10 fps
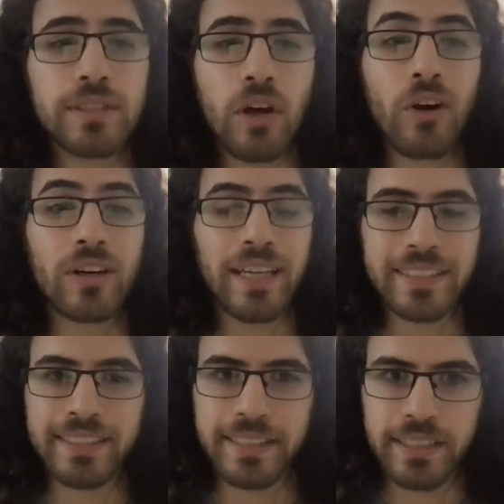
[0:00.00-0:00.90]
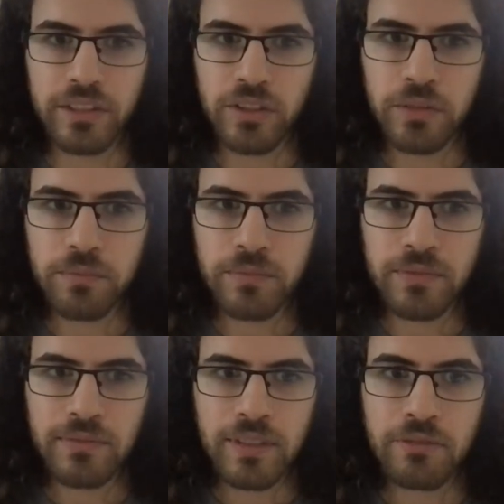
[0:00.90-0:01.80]
are a signal
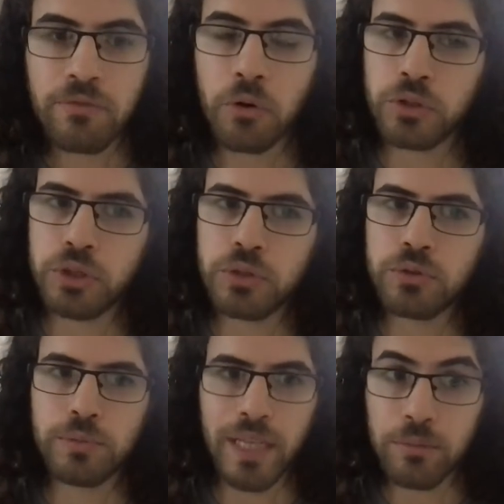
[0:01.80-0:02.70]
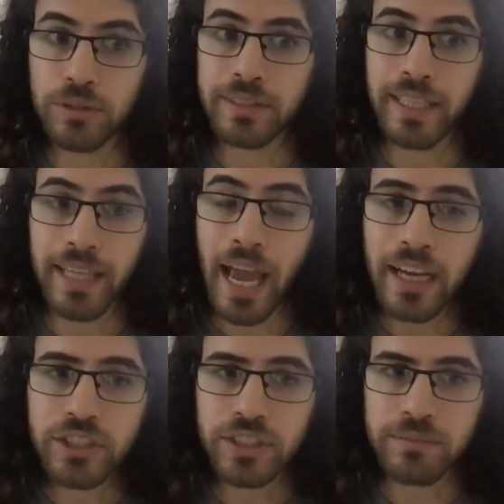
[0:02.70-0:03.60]
for you to be able to take
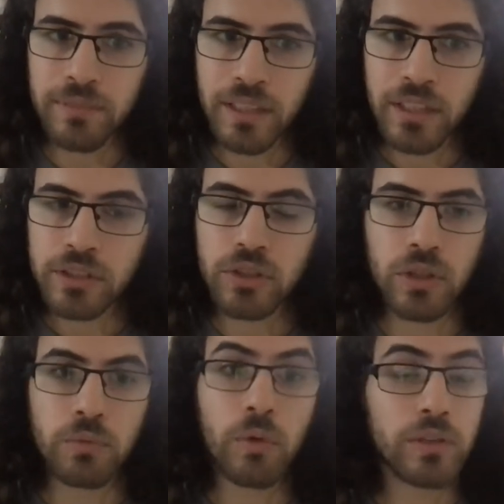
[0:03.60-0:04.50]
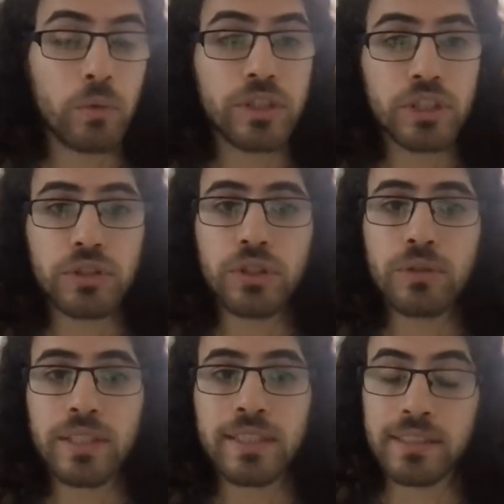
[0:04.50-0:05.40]
action. So what you do
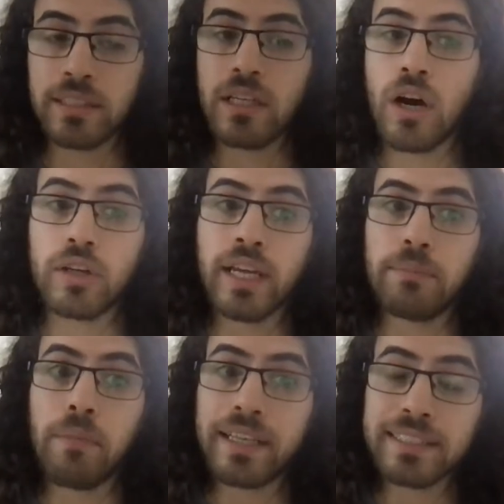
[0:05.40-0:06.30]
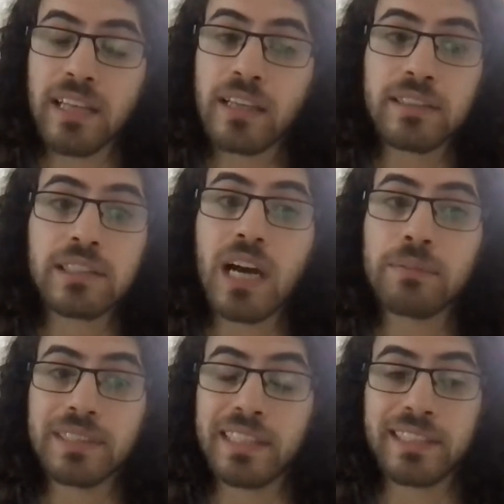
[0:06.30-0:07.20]
is, okay, my cycle time
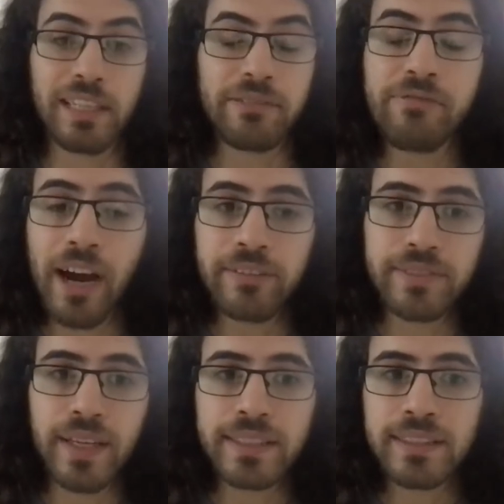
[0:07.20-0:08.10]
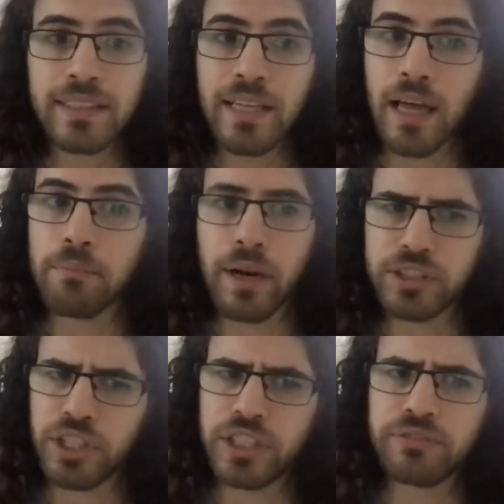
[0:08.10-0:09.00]
is, let's say, 5 days, and my
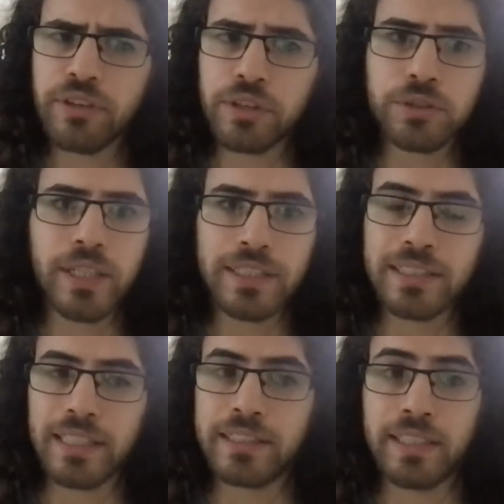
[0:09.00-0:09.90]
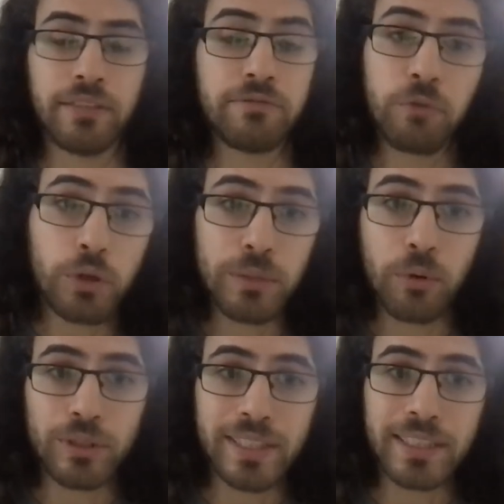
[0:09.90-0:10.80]
change failure rate is, let's say,
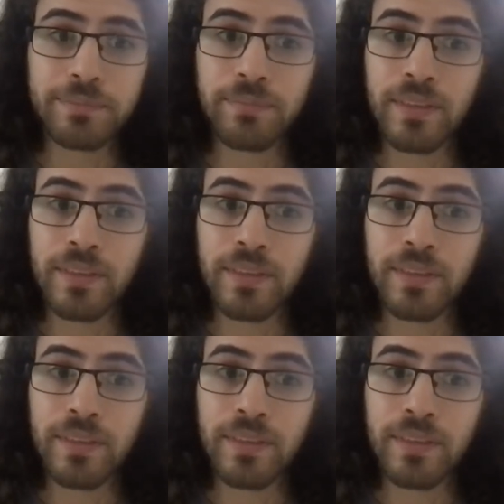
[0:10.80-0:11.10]
40%.